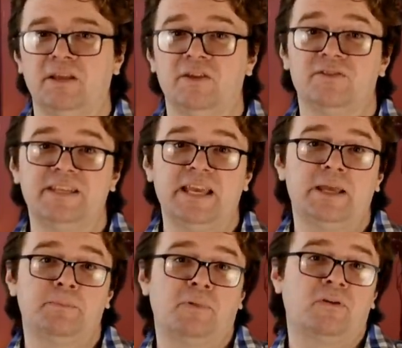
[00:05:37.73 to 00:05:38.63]
You
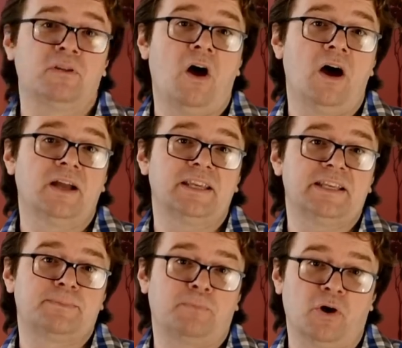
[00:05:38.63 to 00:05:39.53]
see, prolonged
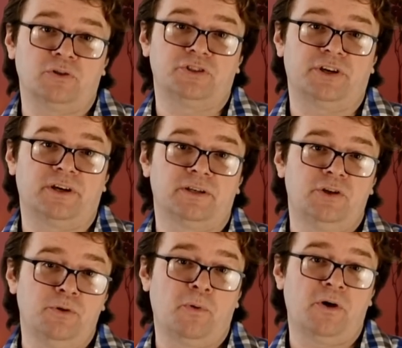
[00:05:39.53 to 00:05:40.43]
exposure
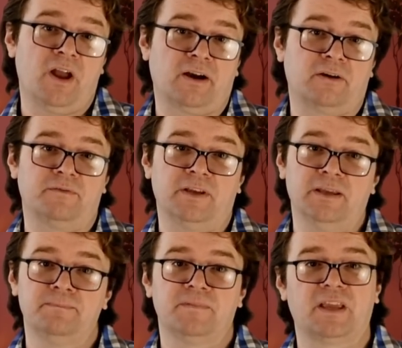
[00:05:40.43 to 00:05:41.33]
to
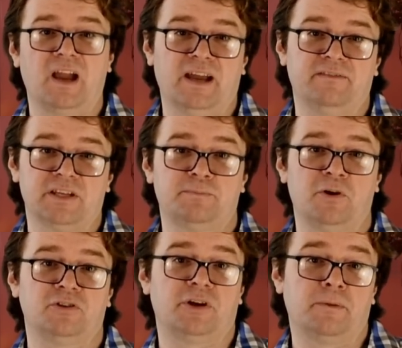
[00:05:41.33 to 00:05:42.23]
pornography, the kind of
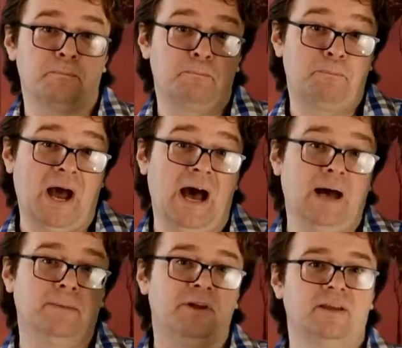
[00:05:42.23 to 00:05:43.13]
exposure
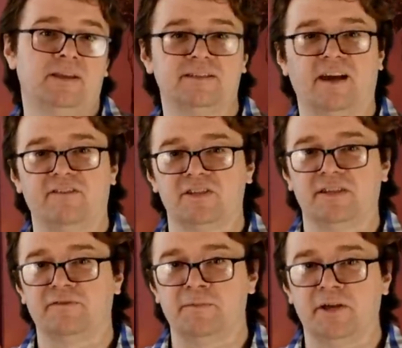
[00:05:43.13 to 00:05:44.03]
Bob is
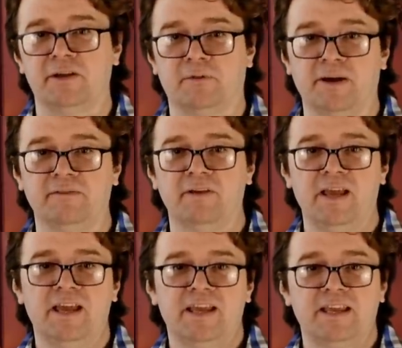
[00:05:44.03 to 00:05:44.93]
obviously familiar with,
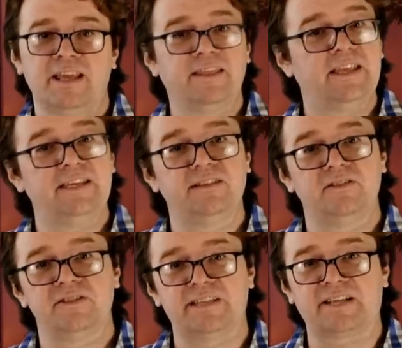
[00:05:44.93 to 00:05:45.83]
can lead
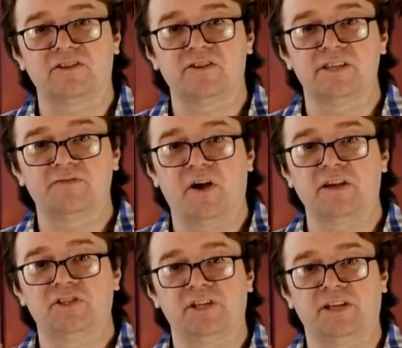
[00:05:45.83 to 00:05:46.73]
to sexual
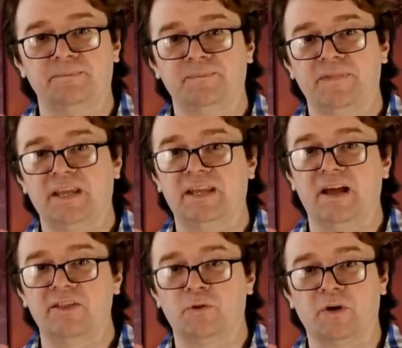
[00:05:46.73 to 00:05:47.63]
dysfunction. In
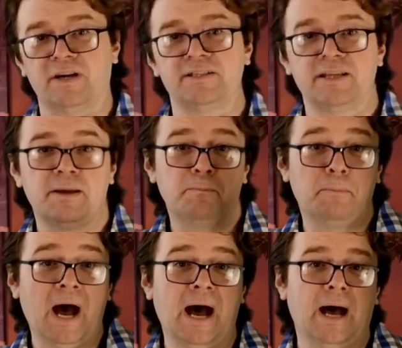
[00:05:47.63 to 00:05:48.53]
other words,
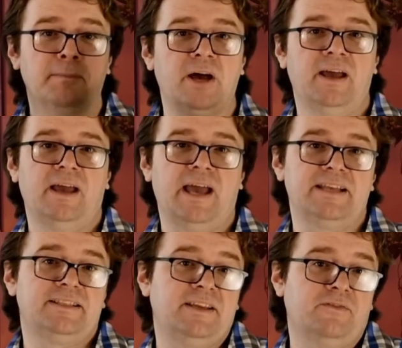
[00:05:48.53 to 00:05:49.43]
Bob
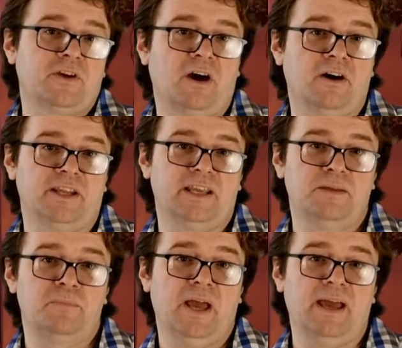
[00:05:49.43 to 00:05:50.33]
has difficulty
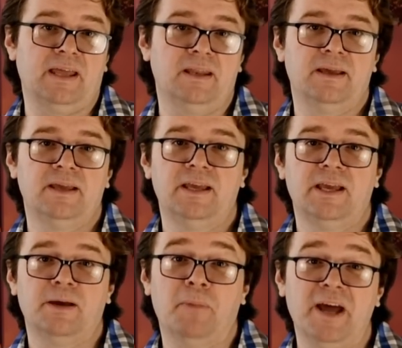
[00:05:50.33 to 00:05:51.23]
in bed.
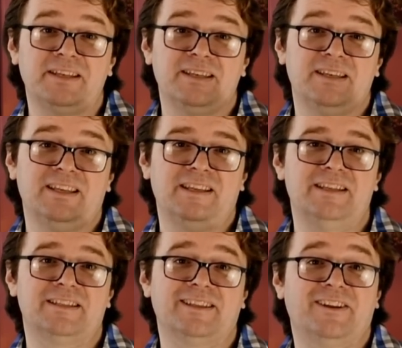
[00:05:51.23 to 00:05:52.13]
But
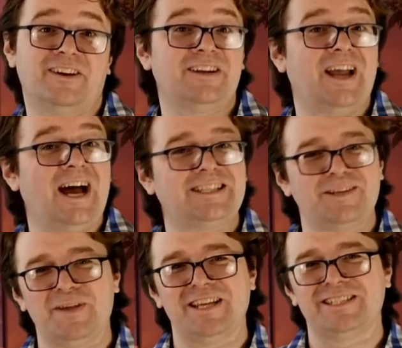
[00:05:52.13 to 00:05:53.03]
he's learned not
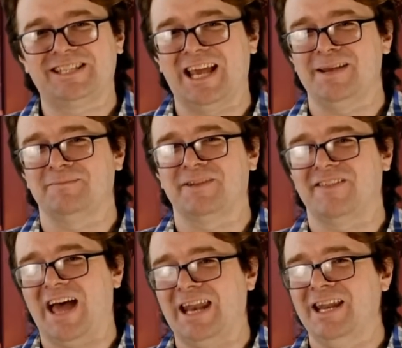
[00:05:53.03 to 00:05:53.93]
to be ashamed
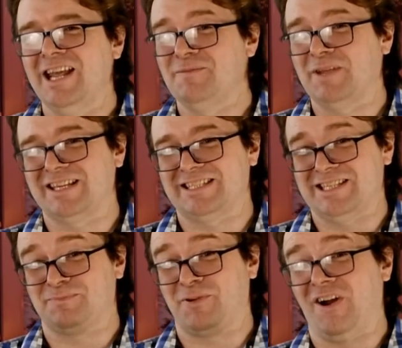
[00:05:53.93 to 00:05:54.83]
of that because
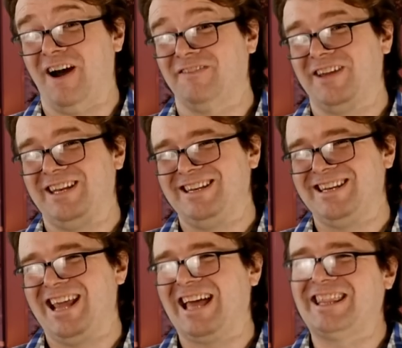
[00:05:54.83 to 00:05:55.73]
his prophet
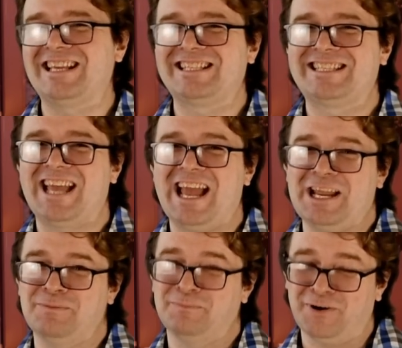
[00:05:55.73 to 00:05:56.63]
had the
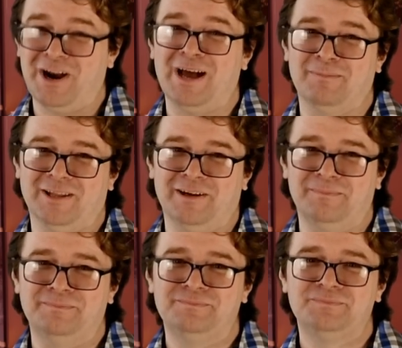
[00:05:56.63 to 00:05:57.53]
same
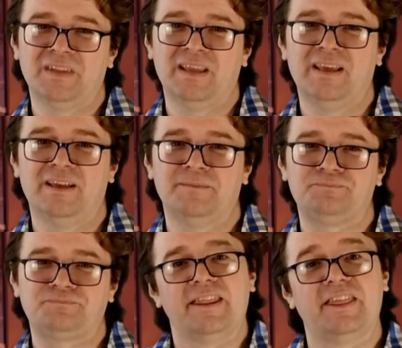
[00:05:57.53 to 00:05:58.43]
problem. Oh la la!
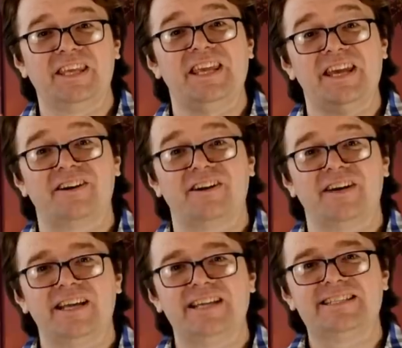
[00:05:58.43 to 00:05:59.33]
The year
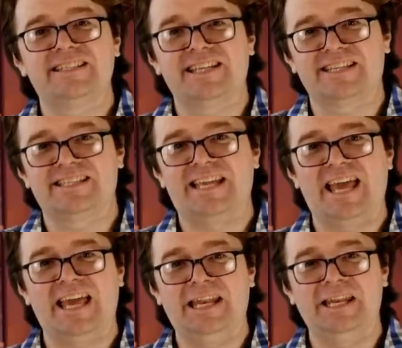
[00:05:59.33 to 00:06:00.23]
is
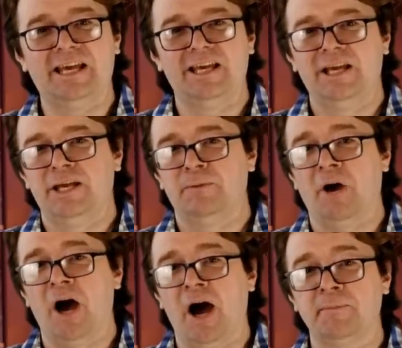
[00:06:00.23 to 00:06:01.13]
610.
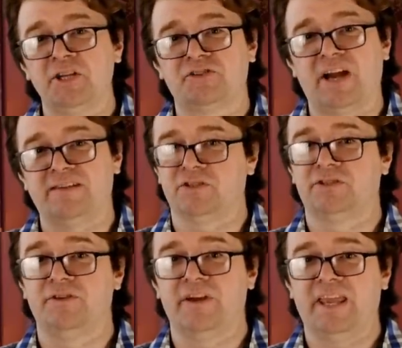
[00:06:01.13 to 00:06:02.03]
Muhammad travels
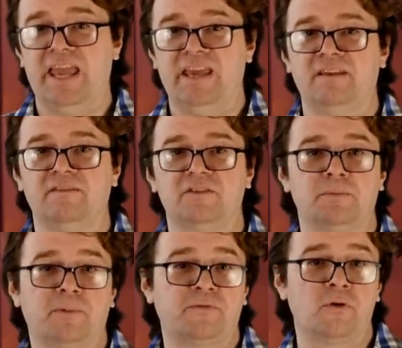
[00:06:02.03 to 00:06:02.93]
to a cave to
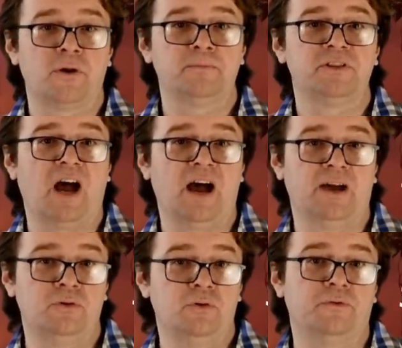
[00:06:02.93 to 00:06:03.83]
perform
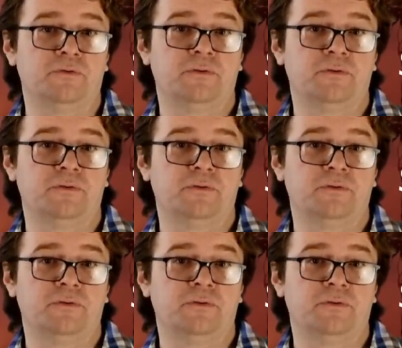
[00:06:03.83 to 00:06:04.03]
Tahanuf.